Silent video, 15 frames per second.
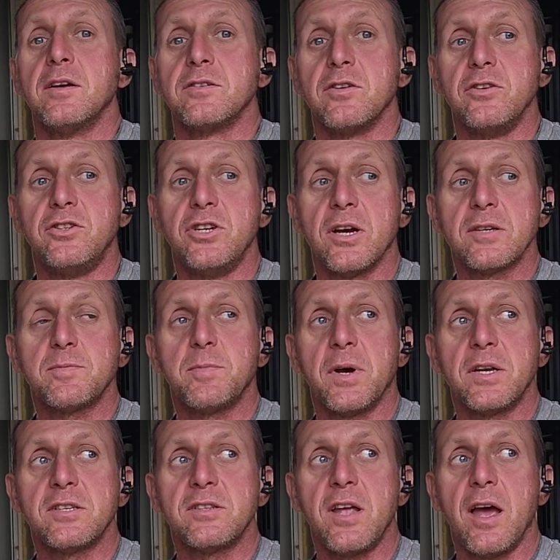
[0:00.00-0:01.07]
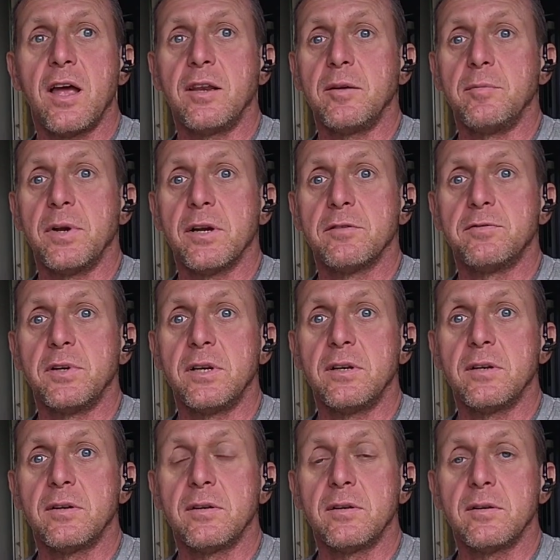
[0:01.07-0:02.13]
So just by standing barefoot
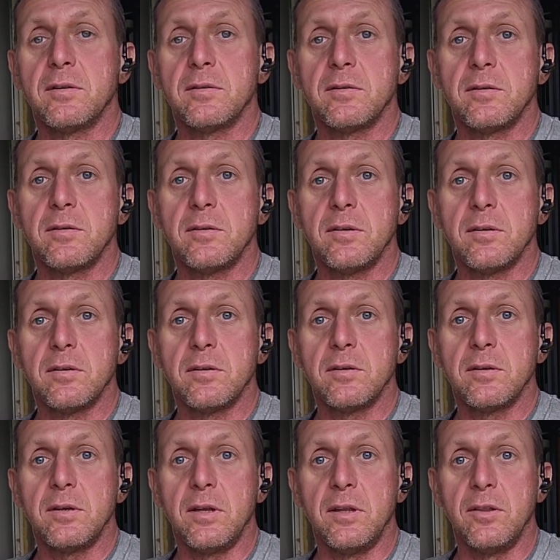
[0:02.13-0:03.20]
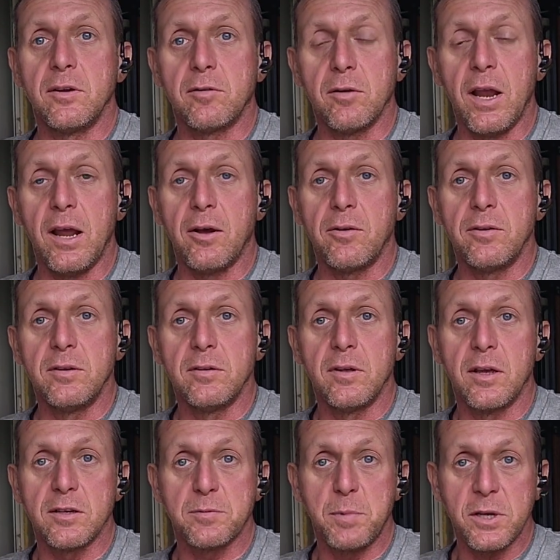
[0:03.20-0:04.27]
in the ground,
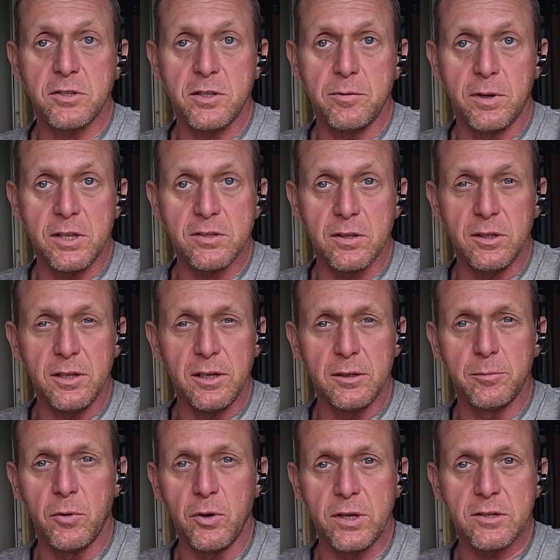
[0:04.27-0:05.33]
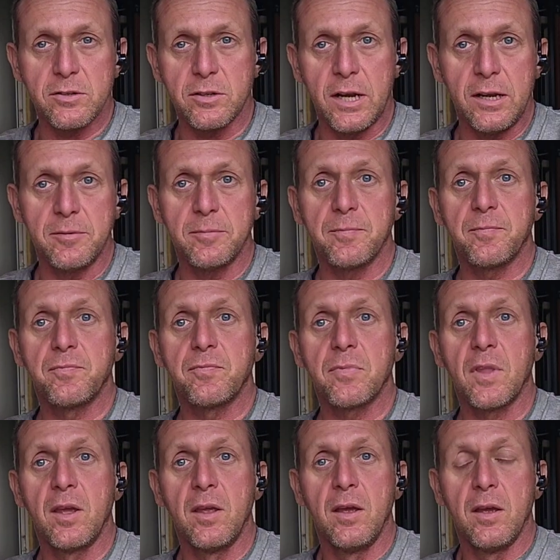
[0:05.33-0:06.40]
especially when it's a little moist, right?
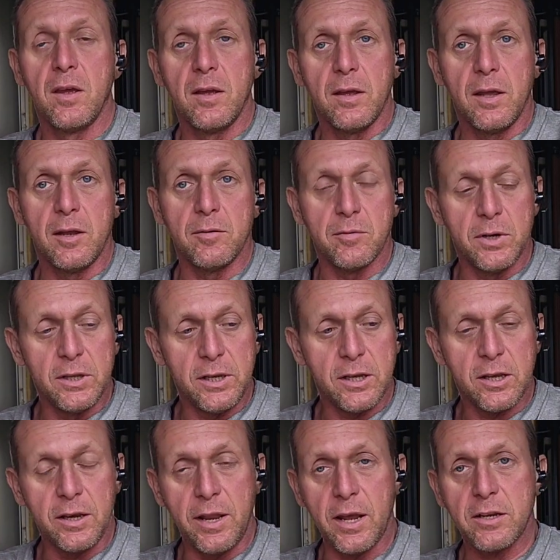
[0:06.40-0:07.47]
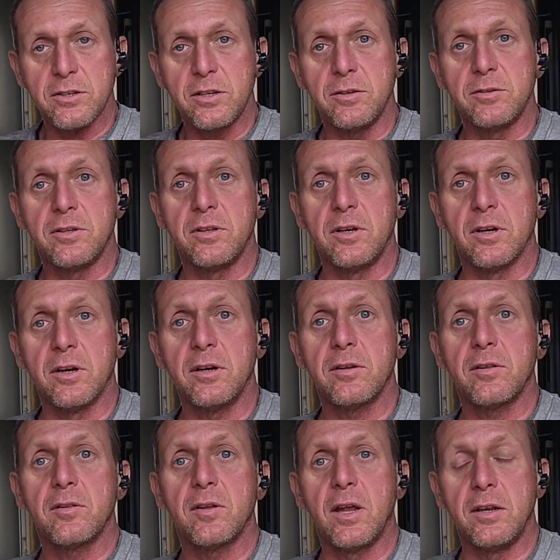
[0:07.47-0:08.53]
It really connects you to the
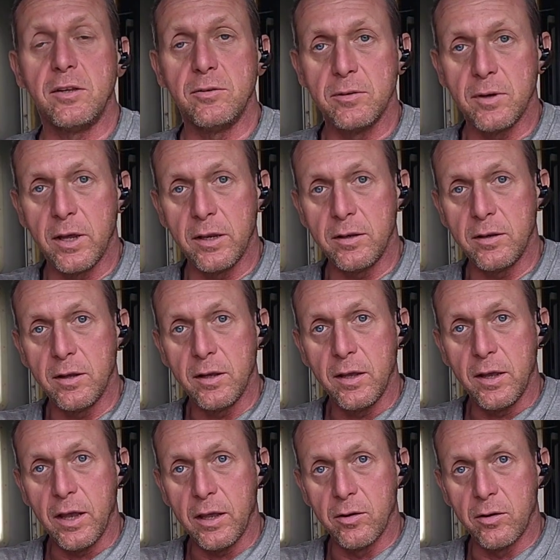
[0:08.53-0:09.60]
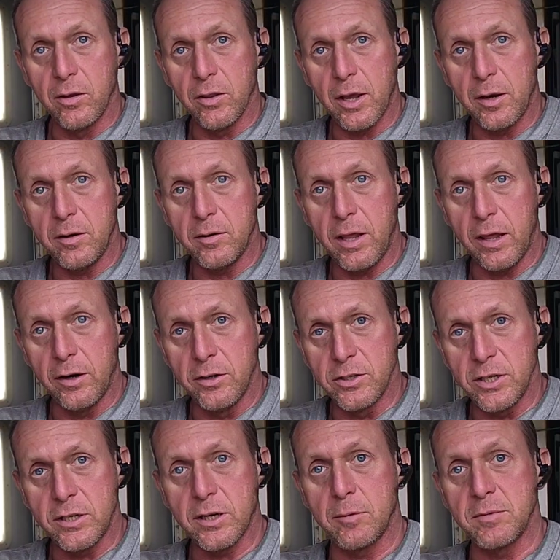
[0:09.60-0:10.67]
earth, and all that
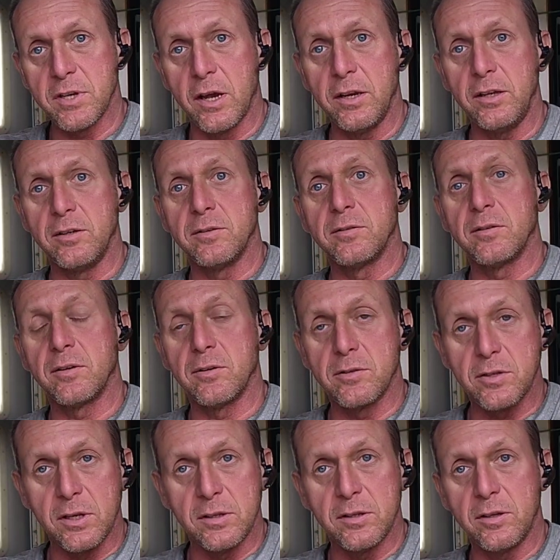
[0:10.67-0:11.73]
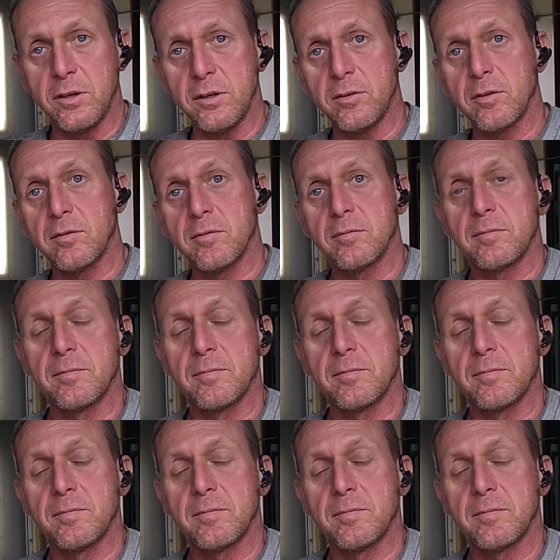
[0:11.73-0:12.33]
energy comes out of you, goes into the earth.